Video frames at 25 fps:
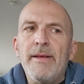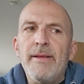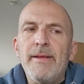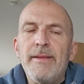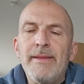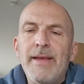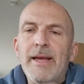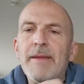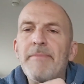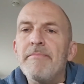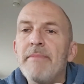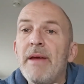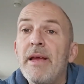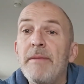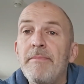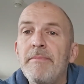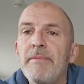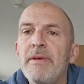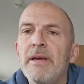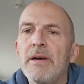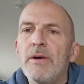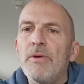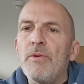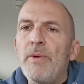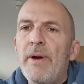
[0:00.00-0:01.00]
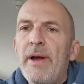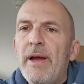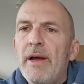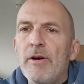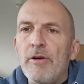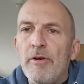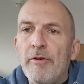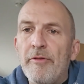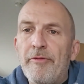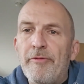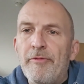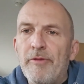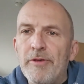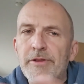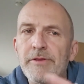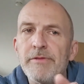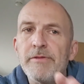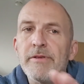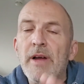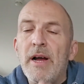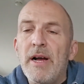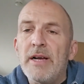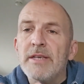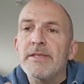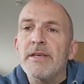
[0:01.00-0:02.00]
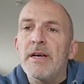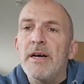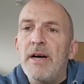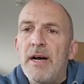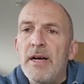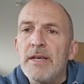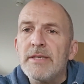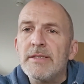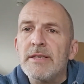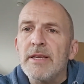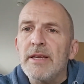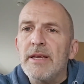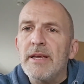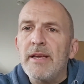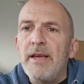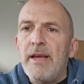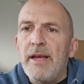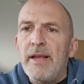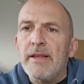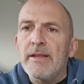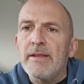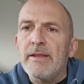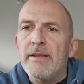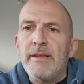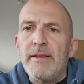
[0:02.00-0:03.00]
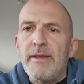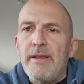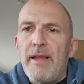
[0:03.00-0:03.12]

that made me aware of what you guys are asking